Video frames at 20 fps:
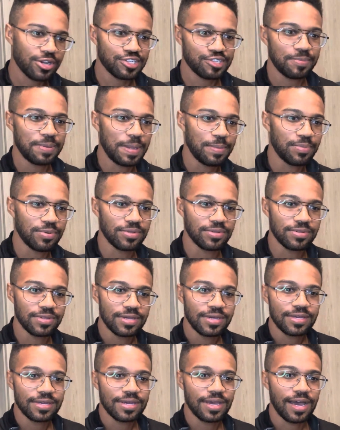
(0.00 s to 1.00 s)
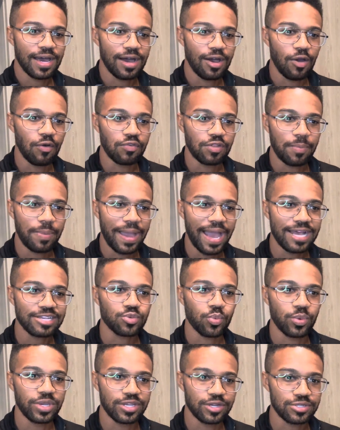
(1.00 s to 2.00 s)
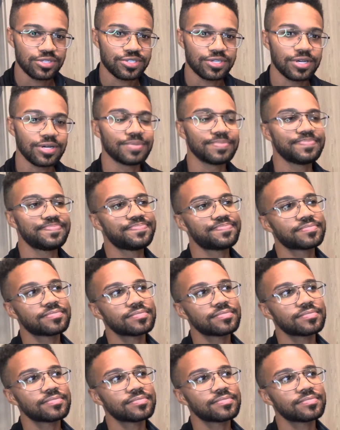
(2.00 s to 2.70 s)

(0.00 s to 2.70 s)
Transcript: some people over the past week or so